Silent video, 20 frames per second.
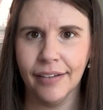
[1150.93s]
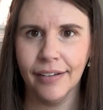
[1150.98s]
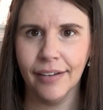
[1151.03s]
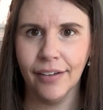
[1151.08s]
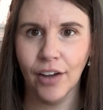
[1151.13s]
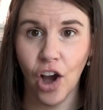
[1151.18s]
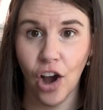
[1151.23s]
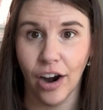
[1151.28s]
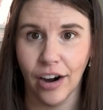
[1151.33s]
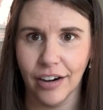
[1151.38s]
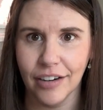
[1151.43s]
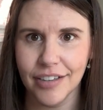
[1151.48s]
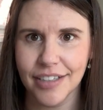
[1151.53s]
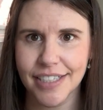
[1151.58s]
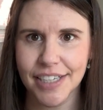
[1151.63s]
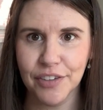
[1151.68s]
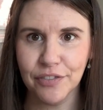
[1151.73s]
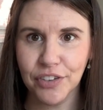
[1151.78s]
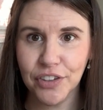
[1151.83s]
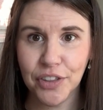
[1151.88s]
hearts,
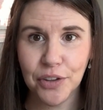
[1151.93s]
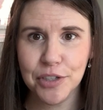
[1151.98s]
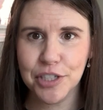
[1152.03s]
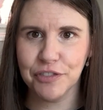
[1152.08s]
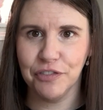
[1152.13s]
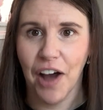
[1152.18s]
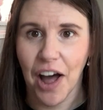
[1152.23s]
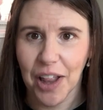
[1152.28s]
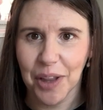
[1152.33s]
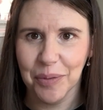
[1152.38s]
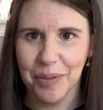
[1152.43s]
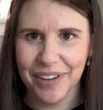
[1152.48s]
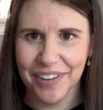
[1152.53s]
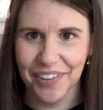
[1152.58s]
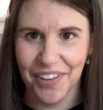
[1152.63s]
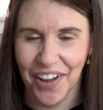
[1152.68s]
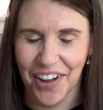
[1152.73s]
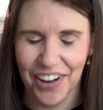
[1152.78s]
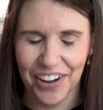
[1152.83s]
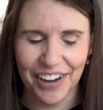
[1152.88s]
and for those following
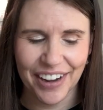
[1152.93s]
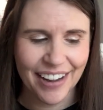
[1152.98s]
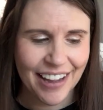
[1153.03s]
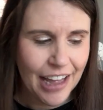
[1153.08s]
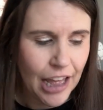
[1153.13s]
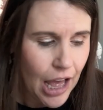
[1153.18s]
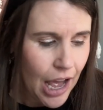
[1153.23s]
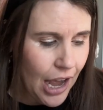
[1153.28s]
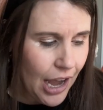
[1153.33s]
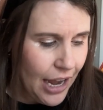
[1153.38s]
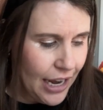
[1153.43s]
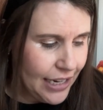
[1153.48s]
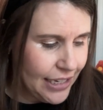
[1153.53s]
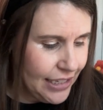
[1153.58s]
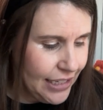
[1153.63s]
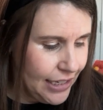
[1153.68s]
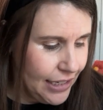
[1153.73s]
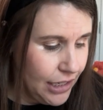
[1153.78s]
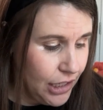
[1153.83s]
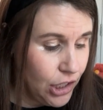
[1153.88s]
along, I
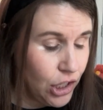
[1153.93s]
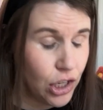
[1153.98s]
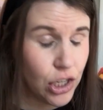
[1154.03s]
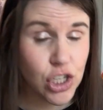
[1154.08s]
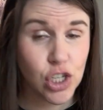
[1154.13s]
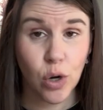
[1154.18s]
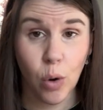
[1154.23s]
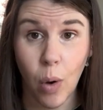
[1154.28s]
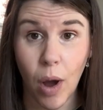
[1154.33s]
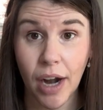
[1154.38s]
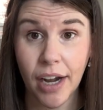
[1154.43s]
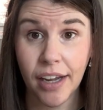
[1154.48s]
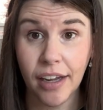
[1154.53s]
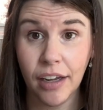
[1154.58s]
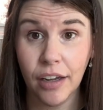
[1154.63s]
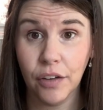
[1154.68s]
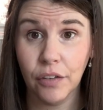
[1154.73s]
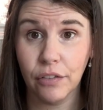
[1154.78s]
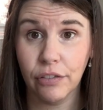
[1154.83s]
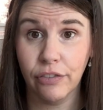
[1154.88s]
needed
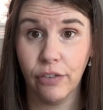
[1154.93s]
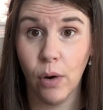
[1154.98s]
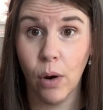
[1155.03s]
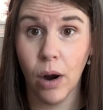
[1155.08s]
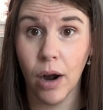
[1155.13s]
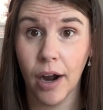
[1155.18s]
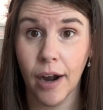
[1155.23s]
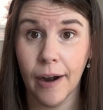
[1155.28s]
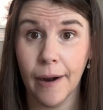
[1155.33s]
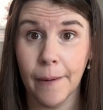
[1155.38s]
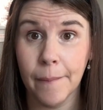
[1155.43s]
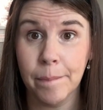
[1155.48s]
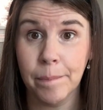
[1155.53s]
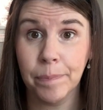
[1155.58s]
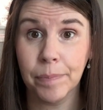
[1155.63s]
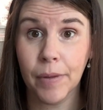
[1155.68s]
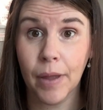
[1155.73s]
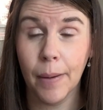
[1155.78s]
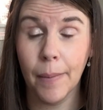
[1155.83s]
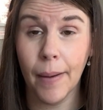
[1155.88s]
20 for
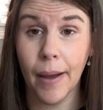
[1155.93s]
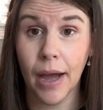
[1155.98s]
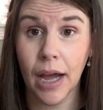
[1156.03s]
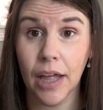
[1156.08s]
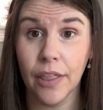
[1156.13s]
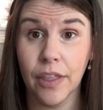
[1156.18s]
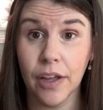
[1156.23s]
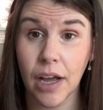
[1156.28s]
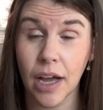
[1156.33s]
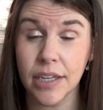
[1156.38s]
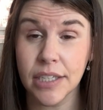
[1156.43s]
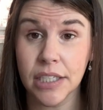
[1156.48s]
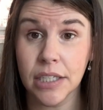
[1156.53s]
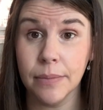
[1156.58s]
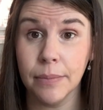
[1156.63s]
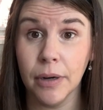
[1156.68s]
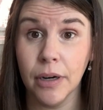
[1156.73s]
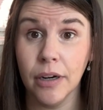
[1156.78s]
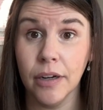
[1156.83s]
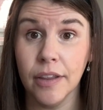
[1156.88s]
the
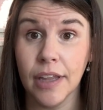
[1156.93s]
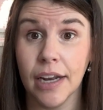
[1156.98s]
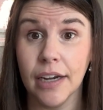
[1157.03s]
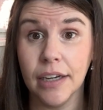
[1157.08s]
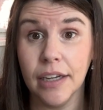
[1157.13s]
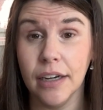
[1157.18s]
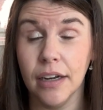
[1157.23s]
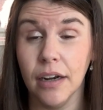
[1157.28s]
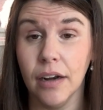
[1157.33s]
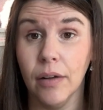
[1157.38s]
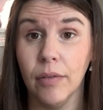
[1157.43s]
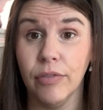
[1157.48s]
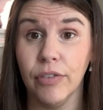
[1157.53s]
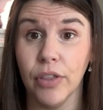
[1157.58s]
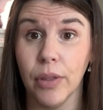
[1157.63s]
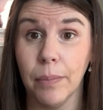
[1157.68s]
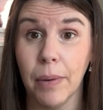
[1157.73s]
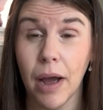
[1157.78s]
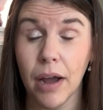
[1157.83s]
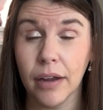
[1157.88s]
customer that needed them for
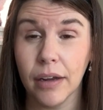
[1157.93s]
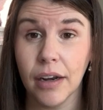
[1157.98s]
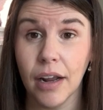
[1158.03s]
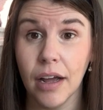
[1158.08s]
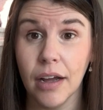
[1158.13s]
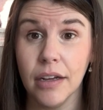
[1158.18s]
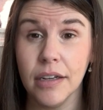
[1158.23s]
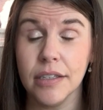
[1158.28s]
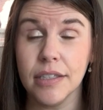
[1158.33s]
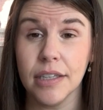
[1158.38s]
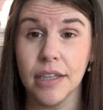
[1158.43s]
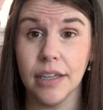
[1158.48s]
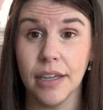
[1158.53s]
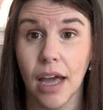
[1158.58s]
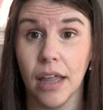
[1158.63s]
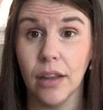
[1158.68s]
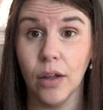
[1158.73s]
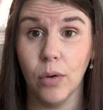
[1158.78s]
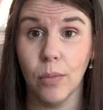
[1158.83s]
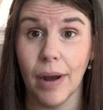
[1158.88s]
the pocket hugs, the
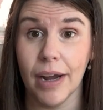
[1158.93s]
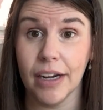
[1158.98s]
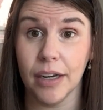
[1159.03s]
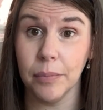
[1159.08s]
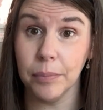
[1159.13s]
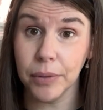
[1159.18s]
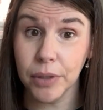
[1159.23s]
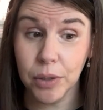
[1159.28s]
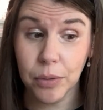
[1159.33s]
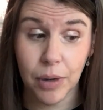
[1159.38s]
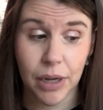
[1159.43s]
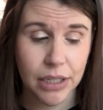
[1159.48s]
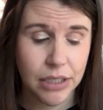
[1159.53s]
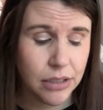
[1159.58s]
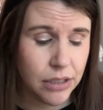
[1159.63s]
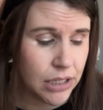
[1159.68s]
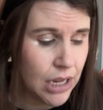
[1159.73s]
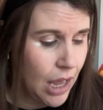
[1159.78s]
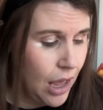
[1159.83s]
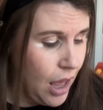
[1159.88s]
yellow, white, and blue
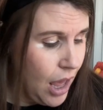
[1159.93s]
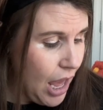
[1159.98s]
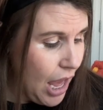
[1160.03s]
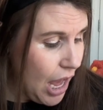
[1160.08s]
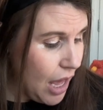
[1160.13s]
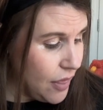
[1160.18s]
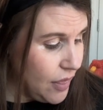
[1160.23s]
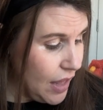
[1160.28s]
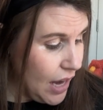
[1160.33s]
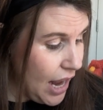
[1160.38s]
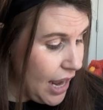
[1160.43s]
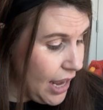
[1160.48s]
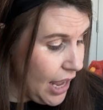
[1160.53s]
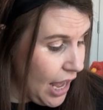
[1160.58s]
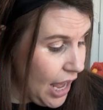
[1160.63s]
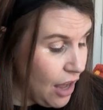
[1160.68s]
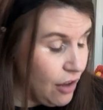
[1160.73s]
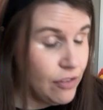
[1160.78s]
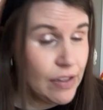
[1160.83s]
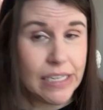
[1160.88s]
ones. And then I
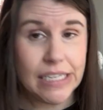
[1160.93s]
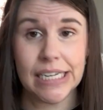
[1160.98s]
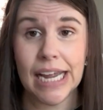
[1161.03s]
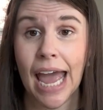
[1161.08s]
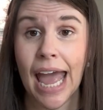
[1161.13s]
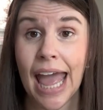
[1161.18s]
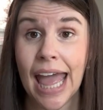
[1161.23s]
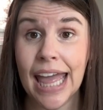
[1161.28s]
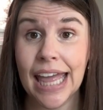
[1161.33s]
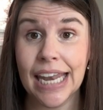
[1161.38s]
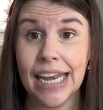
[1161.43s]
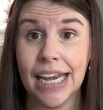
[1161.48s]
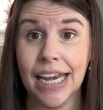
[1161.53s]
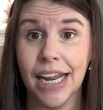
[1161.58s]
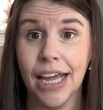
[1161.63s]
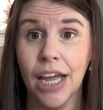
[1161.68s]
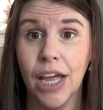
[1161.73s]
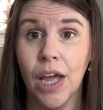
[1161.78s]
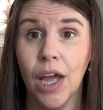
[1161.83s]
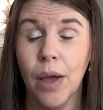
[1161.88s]
have 10
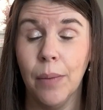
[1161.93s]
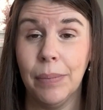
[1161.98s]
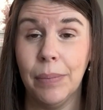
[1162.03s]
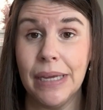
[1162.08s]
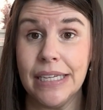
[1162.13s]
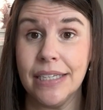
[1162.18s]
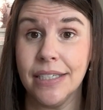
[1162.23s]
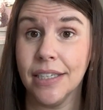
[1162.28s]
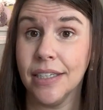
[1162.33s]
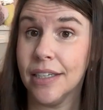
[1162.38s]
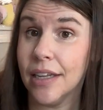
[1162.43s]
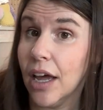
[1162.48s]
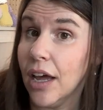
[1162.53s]
pieces,